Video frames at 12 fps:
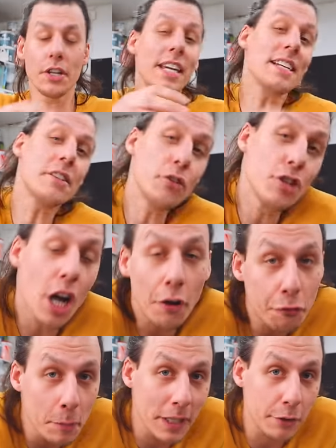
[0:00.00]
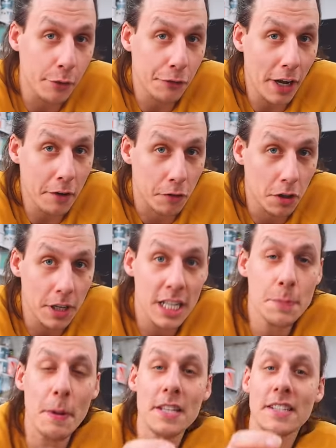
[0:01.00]
in case you're not familiar with Fiverr,
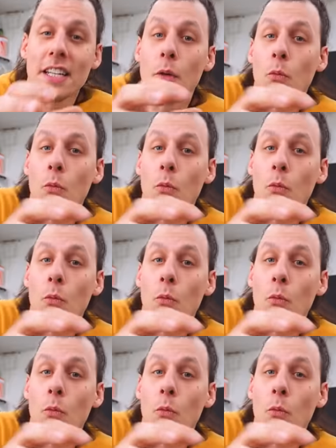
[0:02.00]
it's basically a